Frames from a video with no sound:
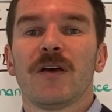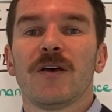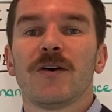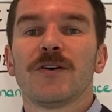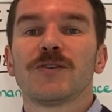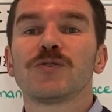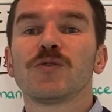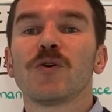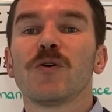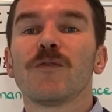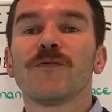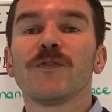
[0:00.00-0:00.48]

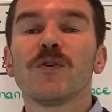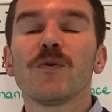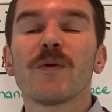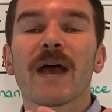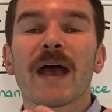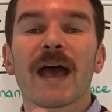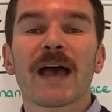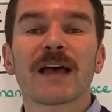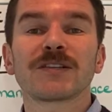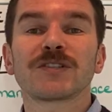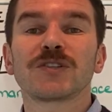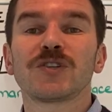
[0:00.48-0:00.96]
So if you
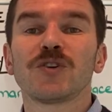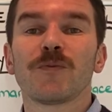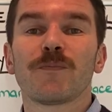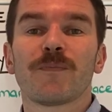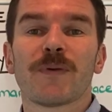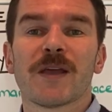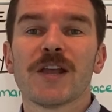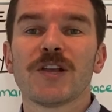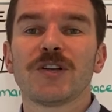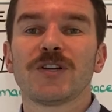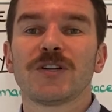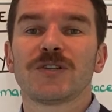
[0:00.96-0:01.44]
ask your
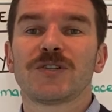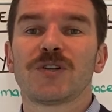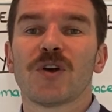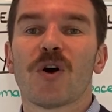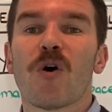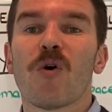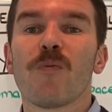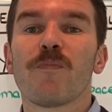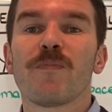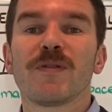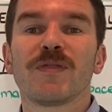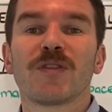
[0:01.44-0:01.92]
patient to
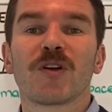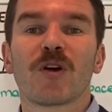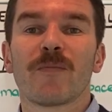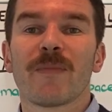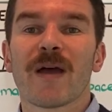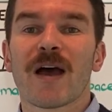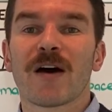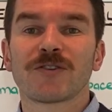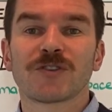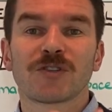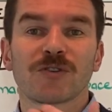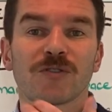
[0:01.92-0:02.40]
open their
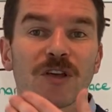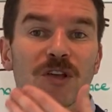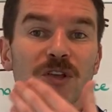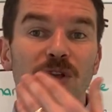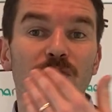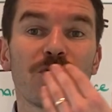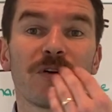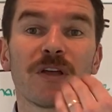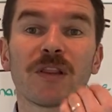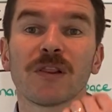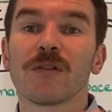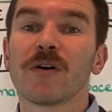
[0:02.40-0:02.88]
mouth so that
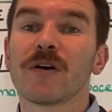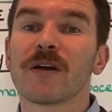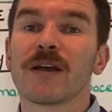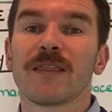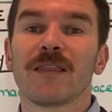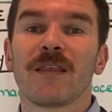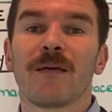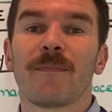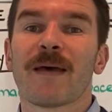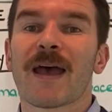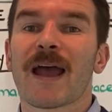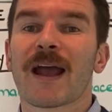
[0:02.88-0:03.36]
you can look
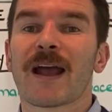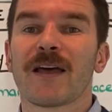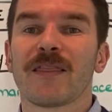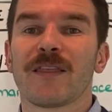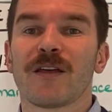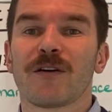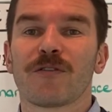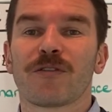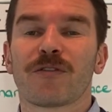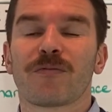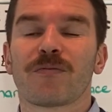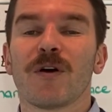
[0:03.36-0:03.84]
in the back of
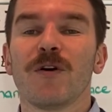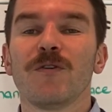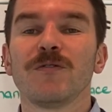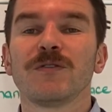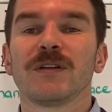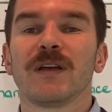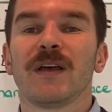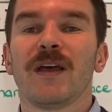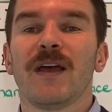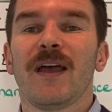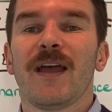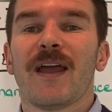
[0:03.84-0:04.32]
their
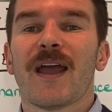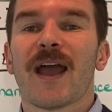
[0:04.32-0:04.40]
throat